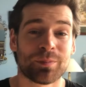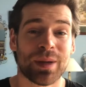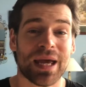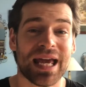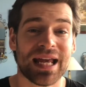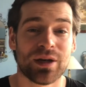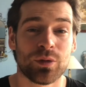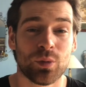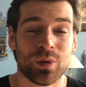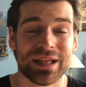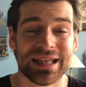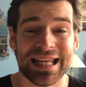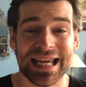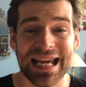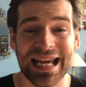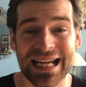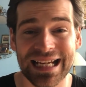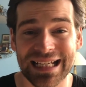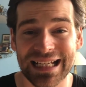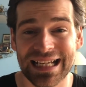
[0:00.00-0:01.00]
pen with
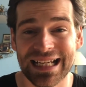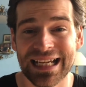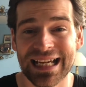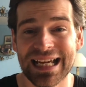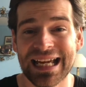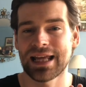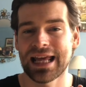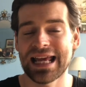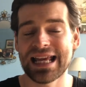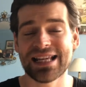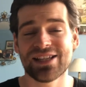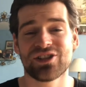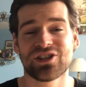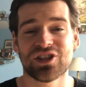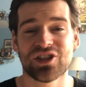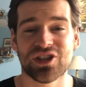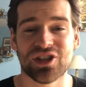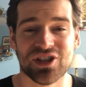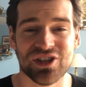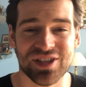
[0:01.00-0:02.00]
ink is to
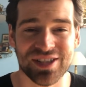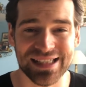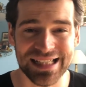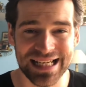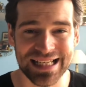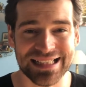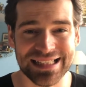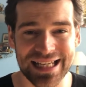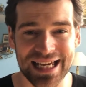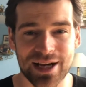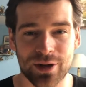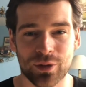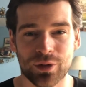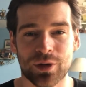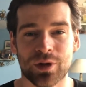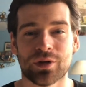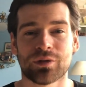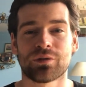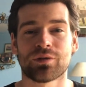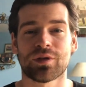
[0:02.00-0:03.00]
just sit down
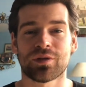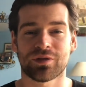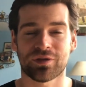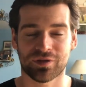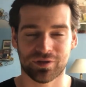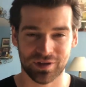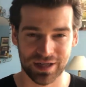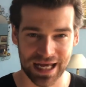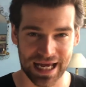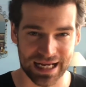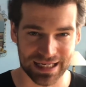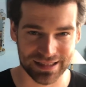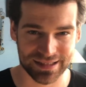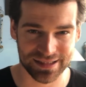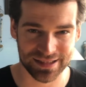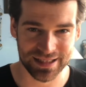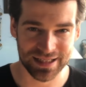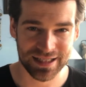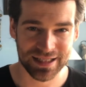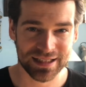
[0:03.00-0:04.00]
and
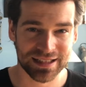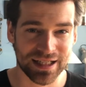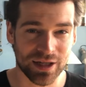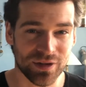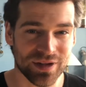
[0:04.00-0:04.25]
reflect. Now